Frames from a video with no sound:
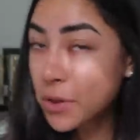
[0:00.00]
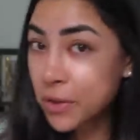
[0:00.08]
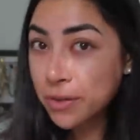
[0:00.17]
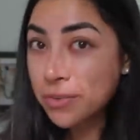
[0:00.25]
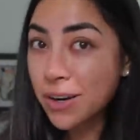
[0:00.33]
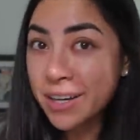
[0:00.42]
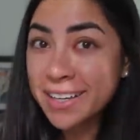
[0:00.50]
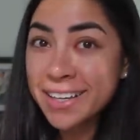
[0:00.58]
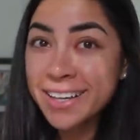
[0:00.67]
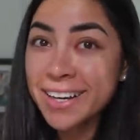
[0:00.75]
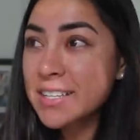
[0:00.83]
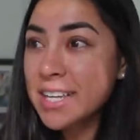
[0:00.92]
look
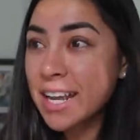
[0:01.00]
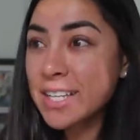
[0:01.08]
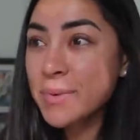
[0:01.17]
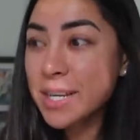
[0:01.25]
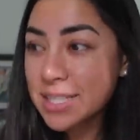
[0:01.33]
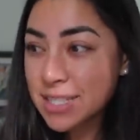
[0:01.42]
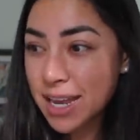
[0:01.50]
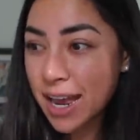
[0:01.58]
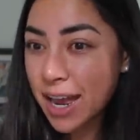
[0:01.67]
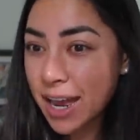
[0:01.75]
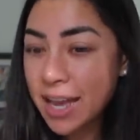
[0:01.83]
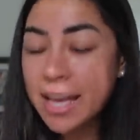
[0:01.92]
funky. Today's
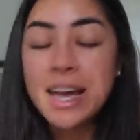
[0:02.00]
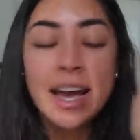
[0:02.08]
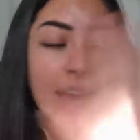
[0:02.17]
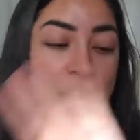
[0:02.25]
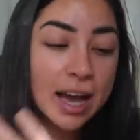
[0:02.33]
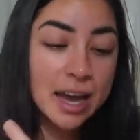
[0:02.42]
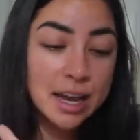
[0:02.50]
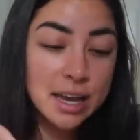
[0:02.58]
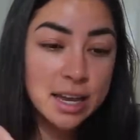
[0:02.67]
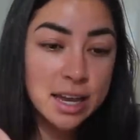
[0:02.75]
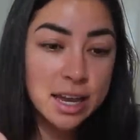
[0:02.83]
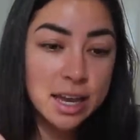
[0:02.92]
Wednesday.
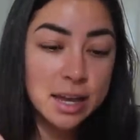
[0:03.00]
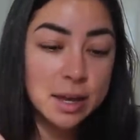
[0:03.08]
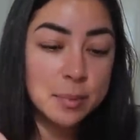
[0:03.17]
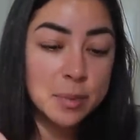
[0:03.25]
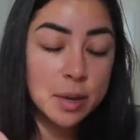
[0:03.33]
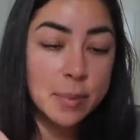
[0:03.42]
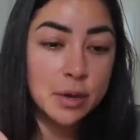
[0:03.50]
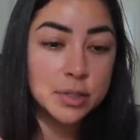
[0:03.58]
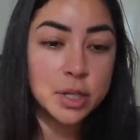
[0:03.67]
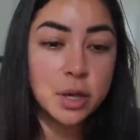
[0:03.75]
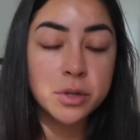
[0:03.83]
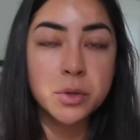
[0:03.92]
I am about
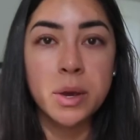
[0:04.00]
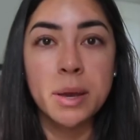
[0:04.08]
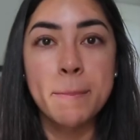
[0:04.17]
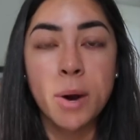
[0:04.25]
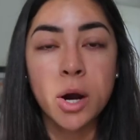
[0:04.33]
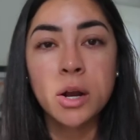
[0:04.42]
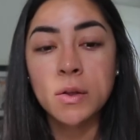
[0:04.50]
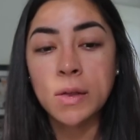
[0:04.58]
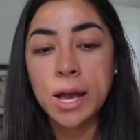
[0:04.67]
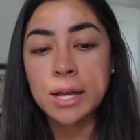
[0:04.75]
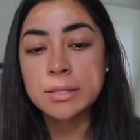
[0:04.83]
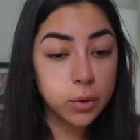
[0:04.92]
to go to a barre
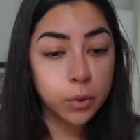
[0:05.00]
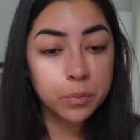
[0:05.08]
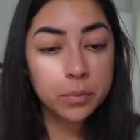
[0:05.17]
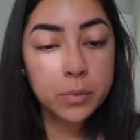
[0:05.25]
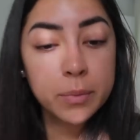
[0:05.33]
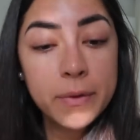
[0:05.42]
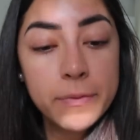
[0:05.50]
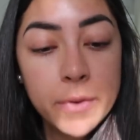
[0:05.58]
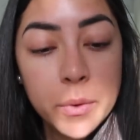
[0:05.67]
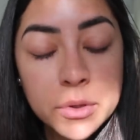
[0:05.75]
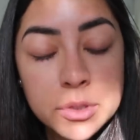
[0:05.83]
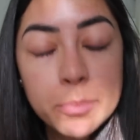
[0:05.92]
class. Oh, my
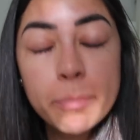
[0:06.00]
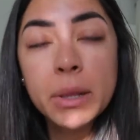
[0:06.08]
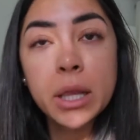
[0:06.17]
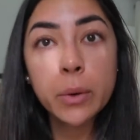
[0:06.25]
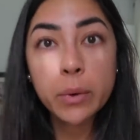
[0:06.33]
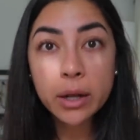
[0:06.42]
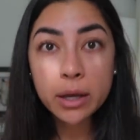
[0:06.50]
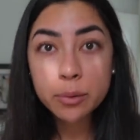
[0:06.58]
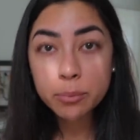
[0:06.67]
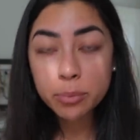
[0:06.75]
phone is blowing up.